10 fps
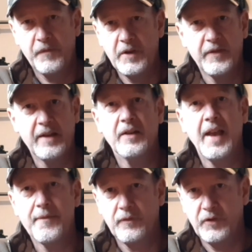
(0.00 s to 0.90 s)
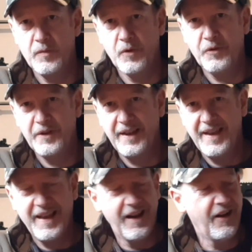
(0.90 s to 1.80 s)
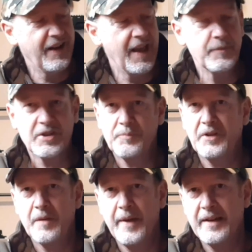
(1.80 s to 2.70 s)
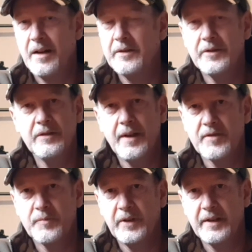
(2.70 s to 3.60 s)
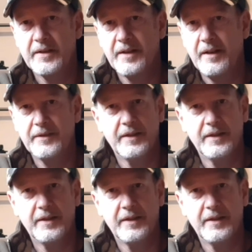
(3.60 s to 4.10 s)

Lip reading: no doubt I'll have a few more. I am a Springer man. I do love Springers.